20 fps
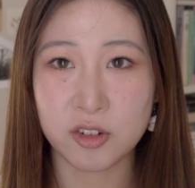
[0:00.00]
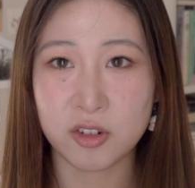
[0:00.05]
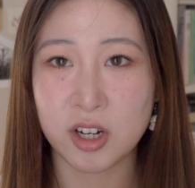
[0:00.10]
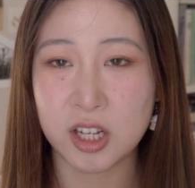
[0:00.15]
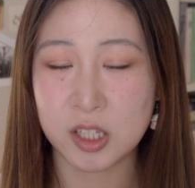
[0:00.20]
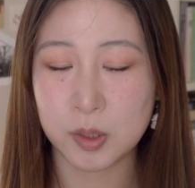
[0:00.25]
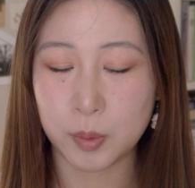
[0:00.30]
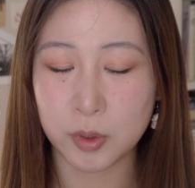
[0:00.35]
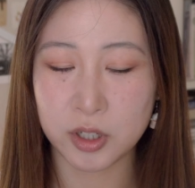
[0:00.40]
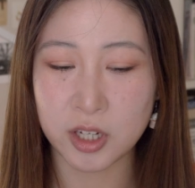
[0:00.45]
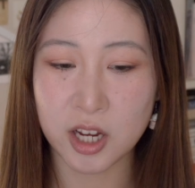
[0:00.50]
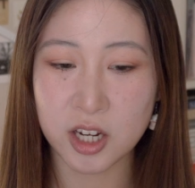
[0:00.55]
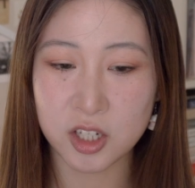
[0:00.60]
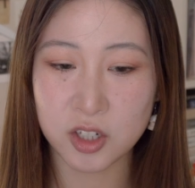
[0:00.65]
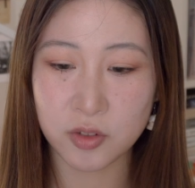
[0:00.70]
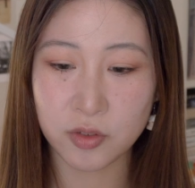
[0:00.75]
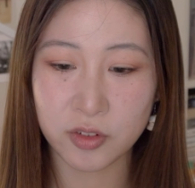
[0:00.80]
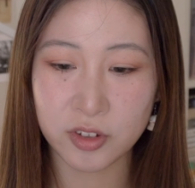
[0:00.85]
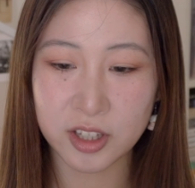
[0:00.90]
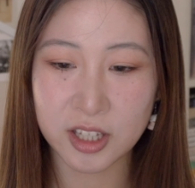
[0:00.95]

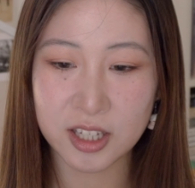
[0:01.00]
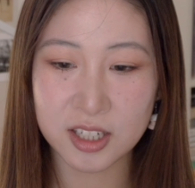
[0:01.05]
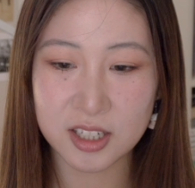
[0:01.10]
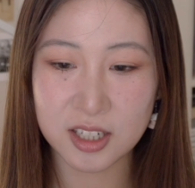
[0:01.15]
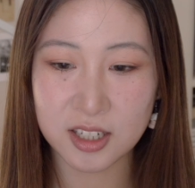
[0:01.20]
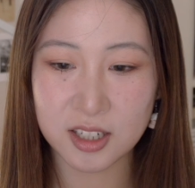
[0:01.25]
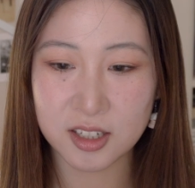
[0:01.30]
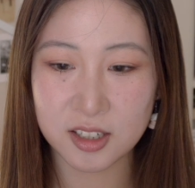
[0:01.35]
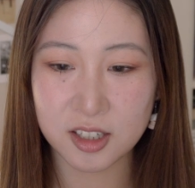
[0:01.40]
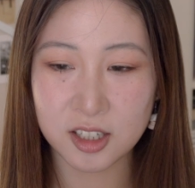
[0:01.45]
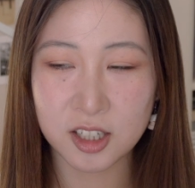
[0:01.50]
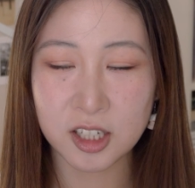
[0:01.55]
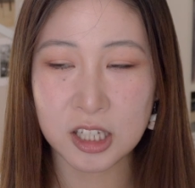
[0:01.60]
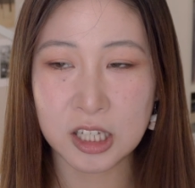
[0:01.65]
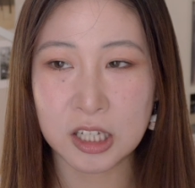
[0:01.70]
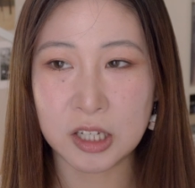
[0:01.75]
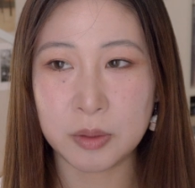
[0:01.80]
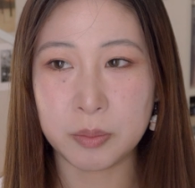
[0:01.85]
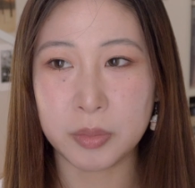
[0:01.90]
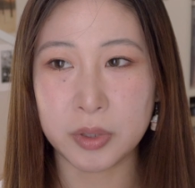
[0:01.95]
transportation for that day,
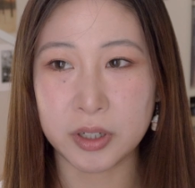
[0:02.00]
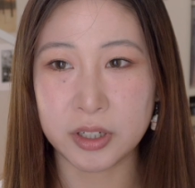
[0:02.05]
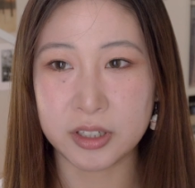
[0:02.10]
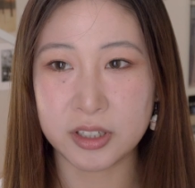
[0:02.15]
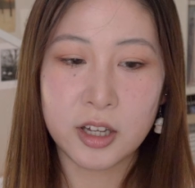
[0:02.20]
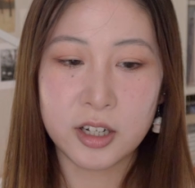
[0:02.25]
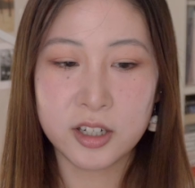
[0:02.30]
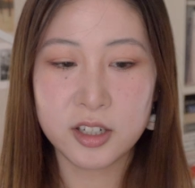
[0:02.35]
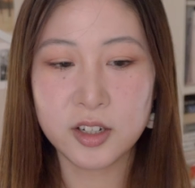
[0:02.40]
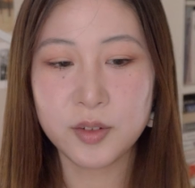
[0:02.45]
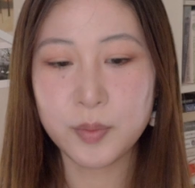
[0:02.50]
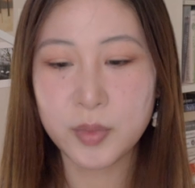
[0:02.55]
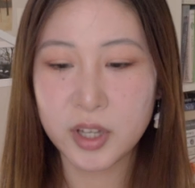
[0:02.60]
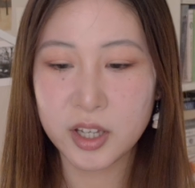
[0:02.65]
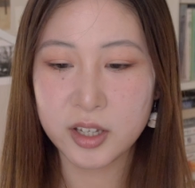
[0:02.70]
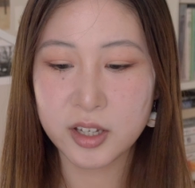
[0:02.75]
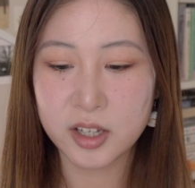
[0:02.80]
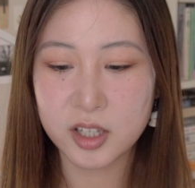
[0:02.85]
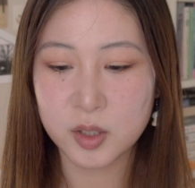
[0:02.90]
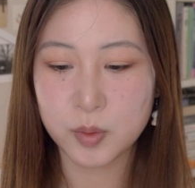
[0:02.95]
but I didn't
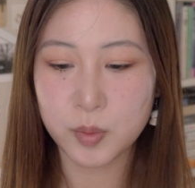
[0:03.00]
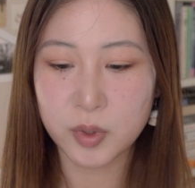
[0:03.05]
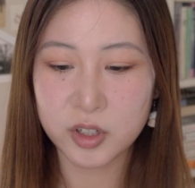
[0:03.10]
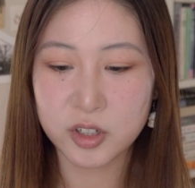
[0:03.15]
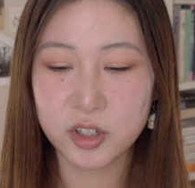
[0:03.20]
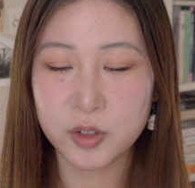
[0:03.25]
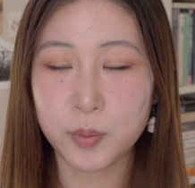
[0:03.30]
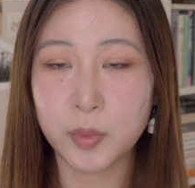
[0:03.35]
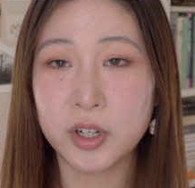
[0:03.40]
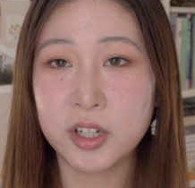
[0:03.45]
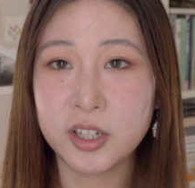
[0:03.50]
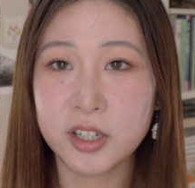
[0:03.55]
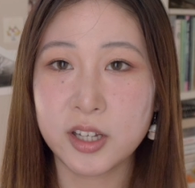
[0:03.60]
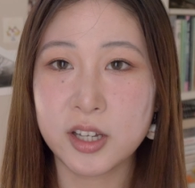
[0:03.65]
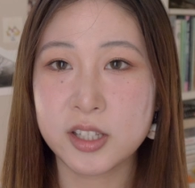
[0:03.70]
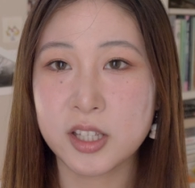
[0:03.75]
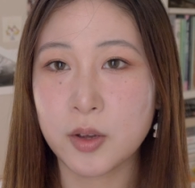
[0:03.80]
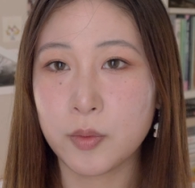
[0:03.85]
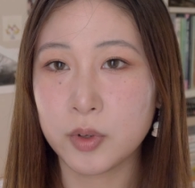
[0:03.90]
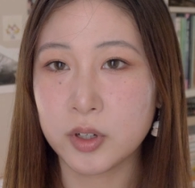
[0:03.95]
make as much money
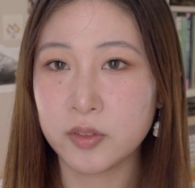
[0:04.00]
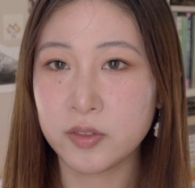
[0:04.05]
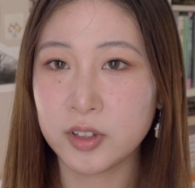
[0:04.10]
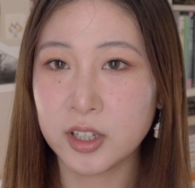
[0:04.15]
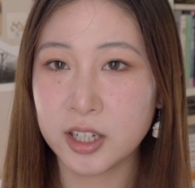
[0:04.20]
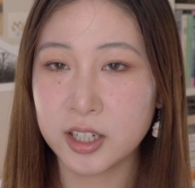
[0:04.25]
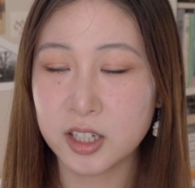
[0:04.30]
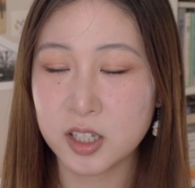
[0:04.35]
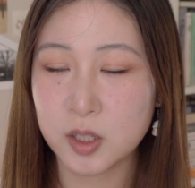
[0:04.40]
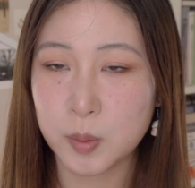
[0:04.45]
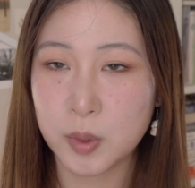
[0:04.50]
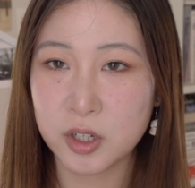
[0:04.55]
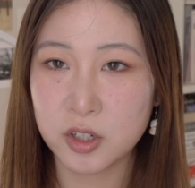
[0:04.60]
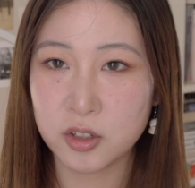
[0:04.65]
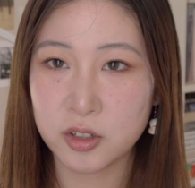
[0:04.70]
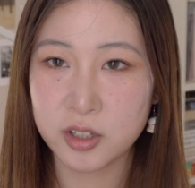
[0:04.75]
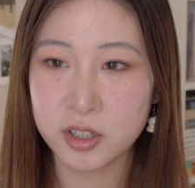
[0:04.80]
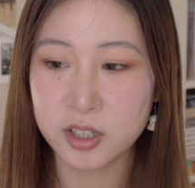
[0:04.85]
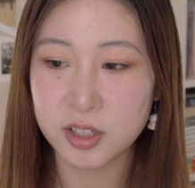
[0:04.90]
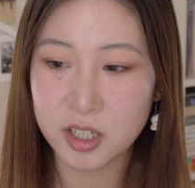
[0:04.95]
as I would have liked,
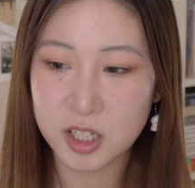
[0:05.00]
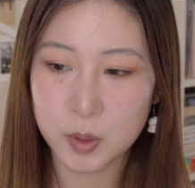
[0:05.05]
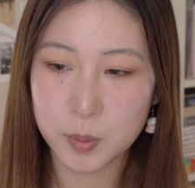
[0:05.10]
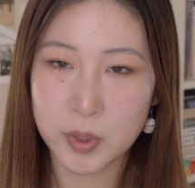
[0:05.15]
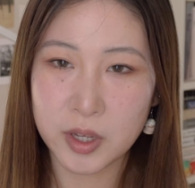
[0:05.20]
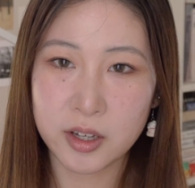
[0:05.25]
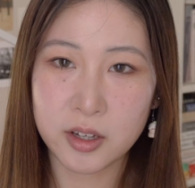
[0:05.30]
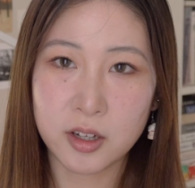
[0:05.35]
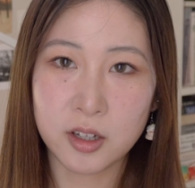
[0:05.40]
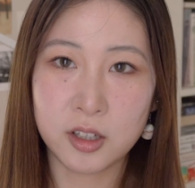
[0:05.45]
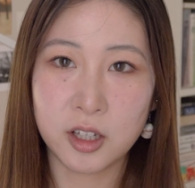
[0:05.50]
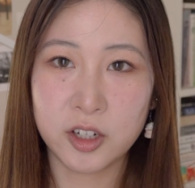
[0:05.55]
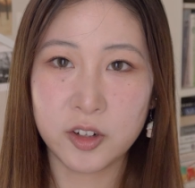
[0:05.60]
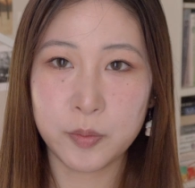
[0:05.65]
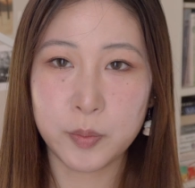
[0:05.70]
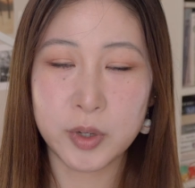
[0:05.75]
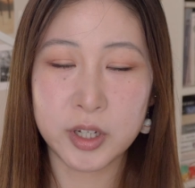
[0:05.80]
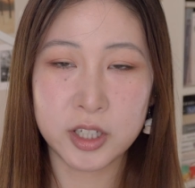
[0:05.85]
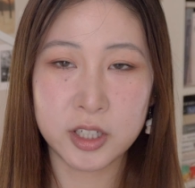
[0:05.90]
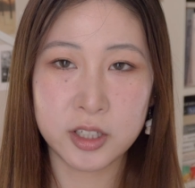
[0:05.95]
especially since I spent a lot
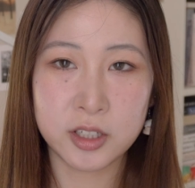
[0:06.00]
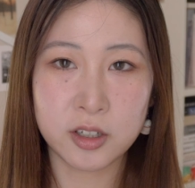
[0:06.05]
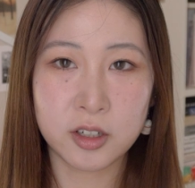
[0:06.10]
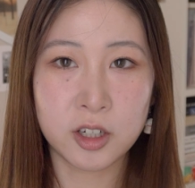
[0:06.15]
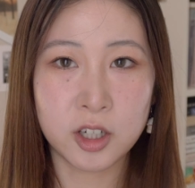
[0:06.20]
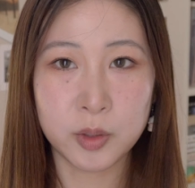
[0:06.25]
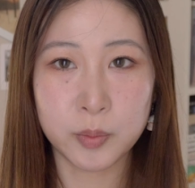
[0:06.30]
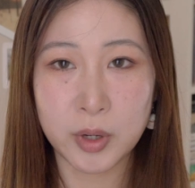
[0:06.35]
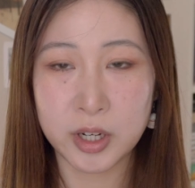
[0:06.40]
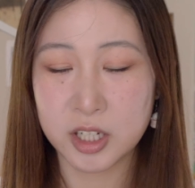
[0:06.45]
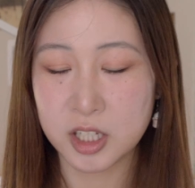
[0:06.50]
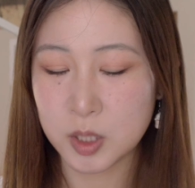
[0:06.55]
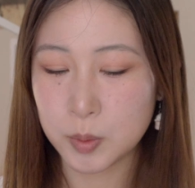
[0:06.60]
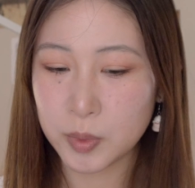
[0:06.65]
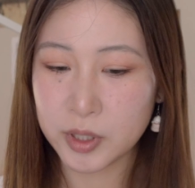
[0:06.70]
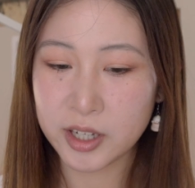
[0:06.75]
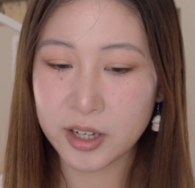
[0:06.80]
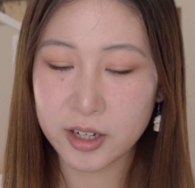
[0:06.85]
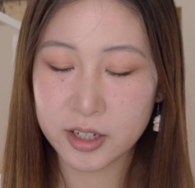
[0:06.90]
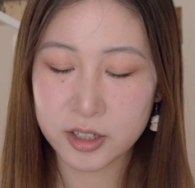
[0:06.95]
of money on my
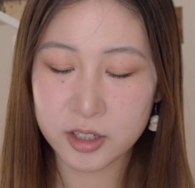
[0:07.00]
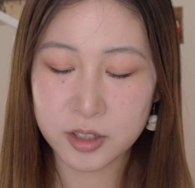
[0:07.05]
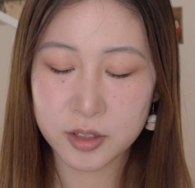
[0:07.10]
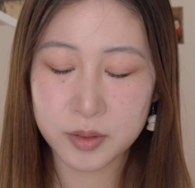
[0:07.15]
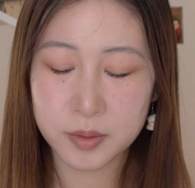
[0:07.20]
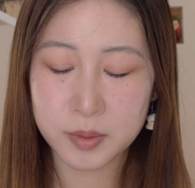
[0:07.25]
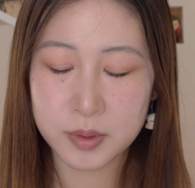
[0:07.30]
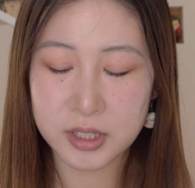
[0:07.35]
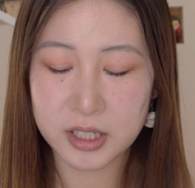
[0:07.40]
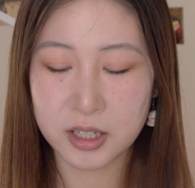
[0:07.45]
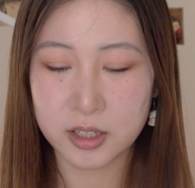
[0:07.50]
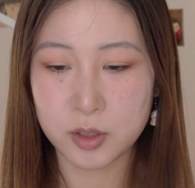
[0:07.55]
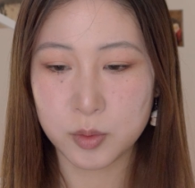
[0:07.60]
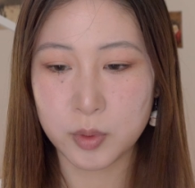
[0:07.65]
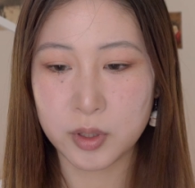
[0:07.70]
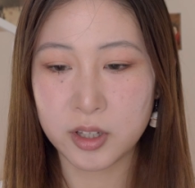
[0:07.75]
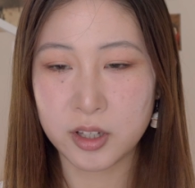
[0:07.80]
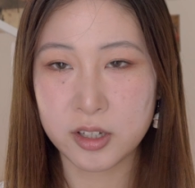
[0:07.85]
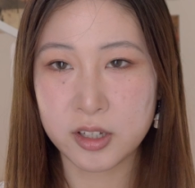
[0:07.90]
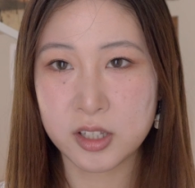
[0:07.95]
display items as
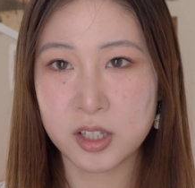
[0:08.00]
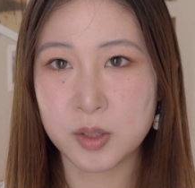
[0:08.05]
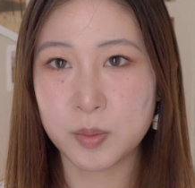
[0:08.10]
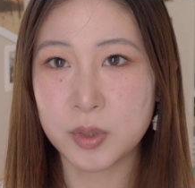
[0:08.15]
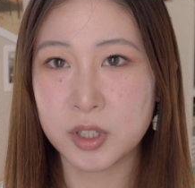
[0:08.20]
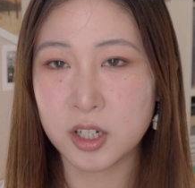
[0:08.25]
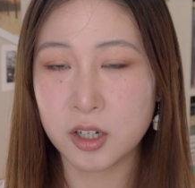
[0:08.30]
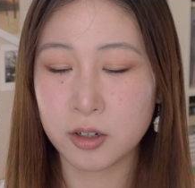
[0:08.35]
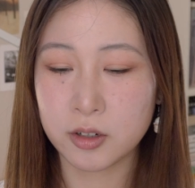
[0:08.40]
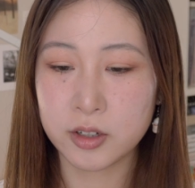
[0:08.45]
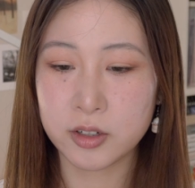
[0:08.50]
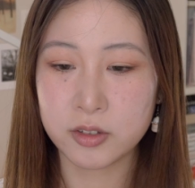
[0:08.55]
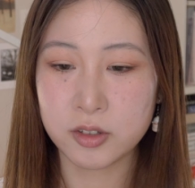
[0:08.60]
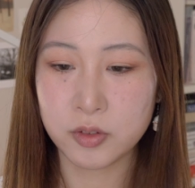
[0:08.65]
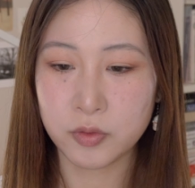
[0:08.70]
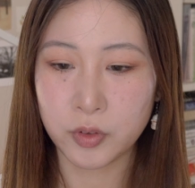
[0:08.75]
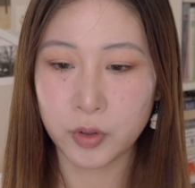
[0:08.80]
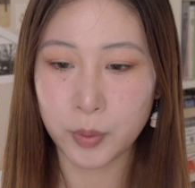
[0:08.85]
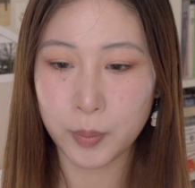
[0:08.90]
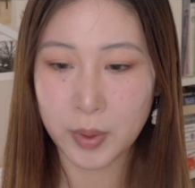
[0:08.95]
well as materials
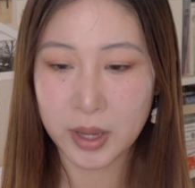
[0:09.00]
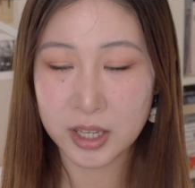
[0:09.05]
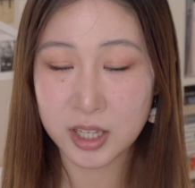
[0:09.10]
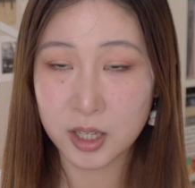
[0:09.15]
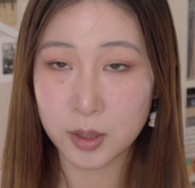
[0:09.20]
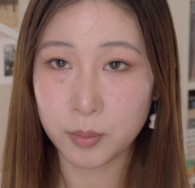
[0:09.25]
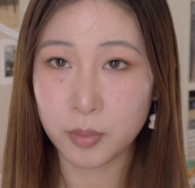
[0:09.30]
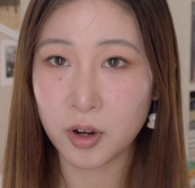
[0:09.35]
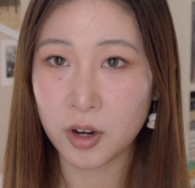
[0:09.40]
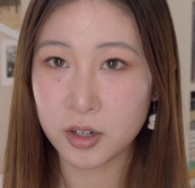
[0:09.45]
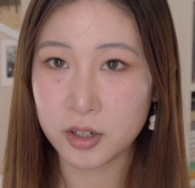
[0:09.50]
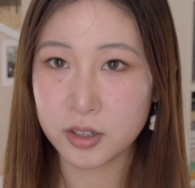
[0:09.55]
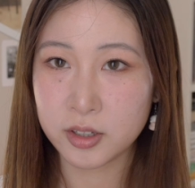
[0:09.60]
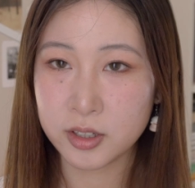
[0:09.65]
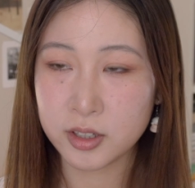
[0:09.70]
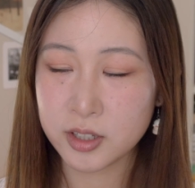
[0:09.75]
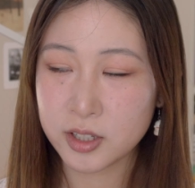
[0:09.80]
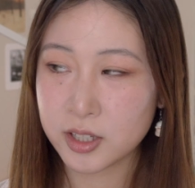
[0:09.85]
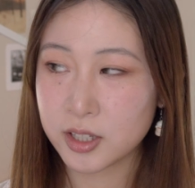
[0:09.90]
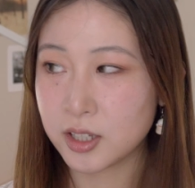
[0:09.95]
for making
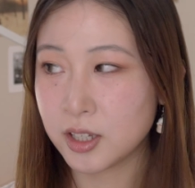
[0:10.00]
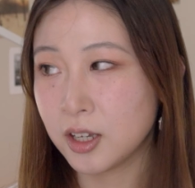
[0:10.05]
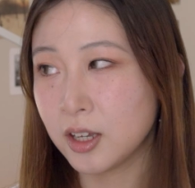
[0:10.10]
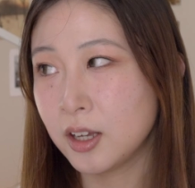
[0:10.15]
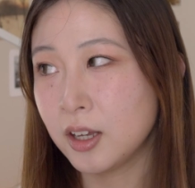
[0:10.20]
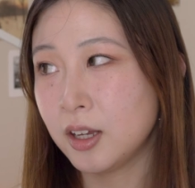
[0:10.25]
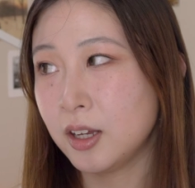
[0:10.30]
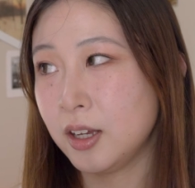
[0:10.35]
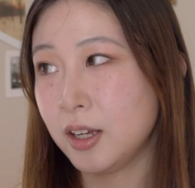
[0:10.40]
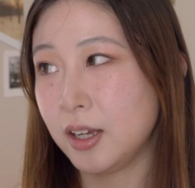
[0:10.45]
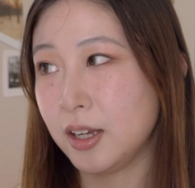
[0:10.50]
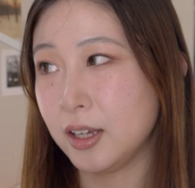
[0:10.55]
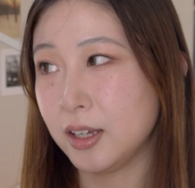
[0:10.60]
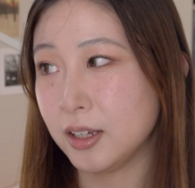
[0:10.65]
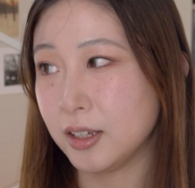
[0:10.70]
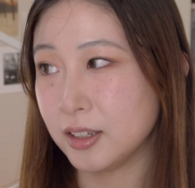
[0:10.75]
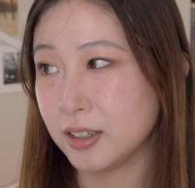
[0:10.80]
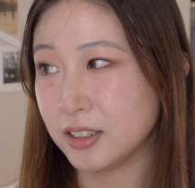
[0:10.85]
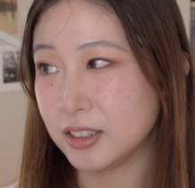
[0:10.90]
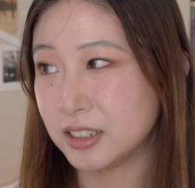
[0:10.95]
products,
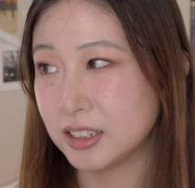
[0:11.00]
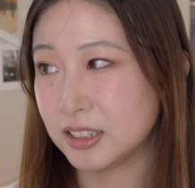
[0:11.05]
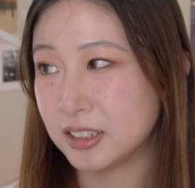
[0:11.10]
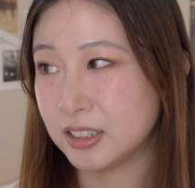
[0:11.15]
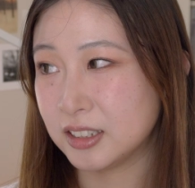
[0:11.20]
and